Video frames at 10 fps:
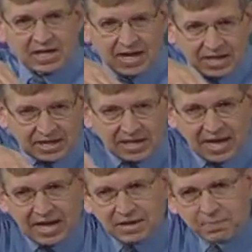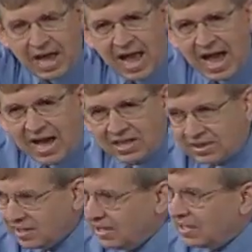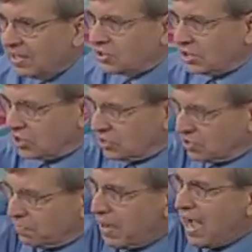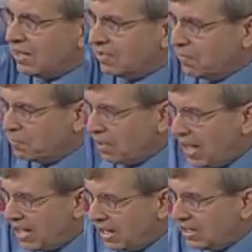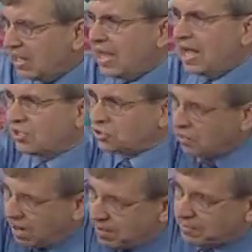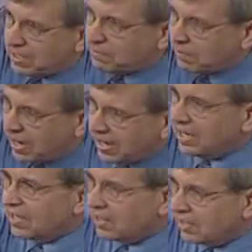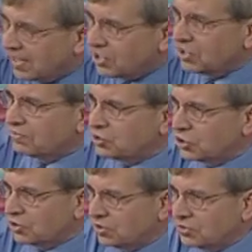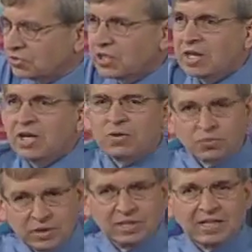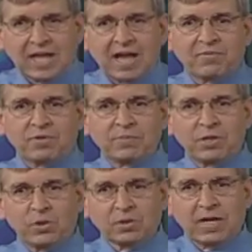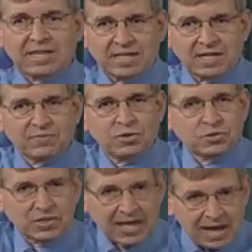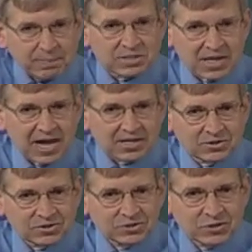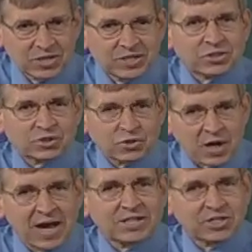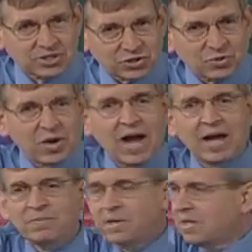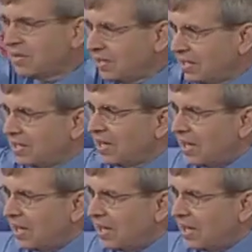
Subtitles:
a path, such as the path of a planet, and describing it by a collection of circles really came from the old idea of using epicycles to try to describe the